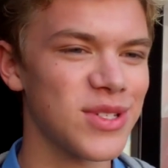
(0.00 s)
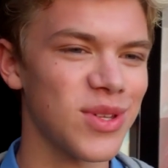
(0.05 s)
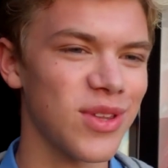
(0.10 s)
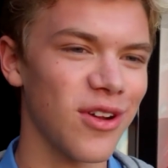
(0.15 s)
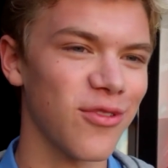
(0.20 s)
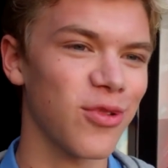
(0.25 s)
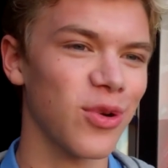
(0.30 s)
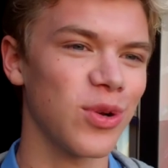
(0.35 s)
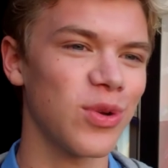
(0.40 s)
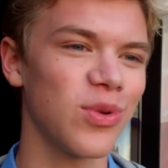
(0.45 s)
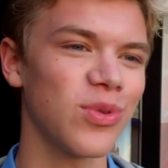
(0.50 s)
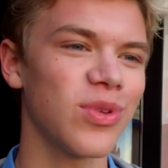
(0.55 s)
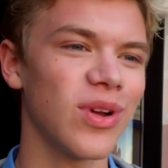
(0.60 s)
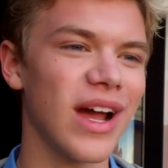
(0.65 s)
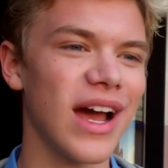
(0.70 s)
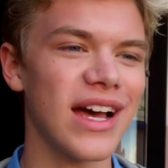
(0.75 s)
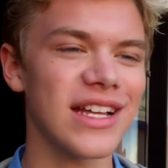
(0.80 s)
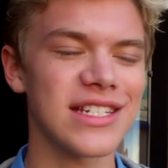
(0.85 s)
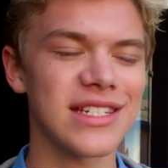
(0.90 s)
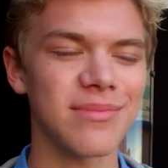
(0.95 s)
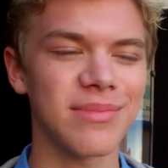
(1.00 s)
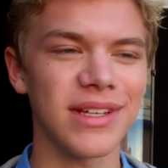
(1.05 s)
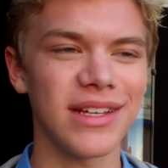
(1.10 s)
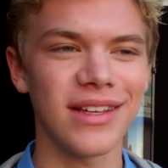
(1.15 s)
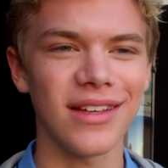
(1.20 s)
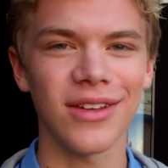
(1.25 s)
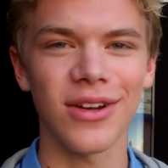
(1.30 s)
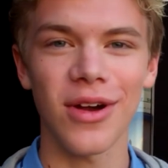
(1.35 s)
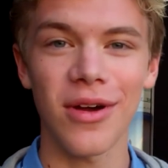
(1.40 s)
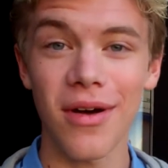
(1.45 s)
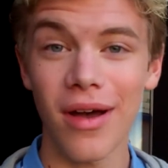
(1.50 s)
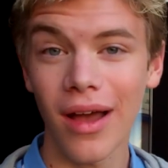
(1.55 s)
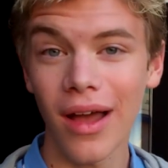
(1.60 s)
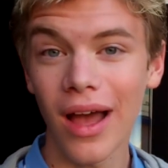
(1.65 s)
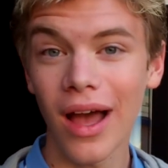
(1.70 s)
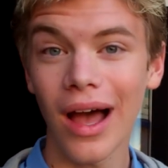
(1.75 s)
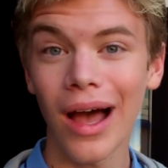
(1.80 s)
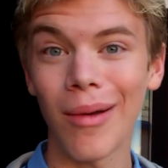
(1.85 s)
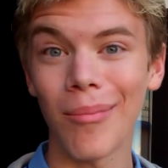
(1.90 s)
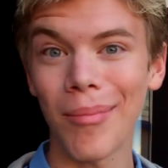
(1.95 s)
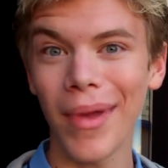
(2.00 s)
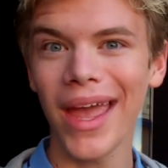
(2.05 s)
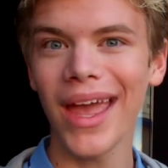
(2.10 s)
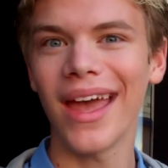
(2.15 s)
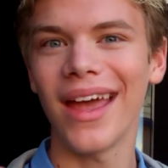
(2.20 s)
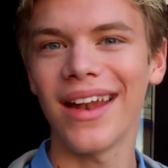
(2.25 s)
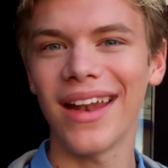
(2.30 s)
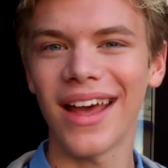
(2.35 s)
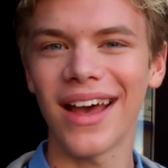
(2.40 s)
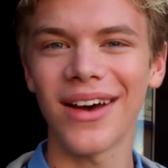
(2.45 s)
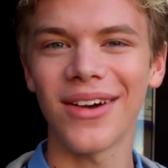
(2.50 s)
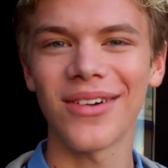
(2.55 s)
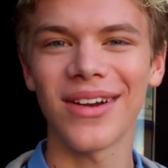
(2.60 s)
so therefore Gunther has to be, you know, a man now,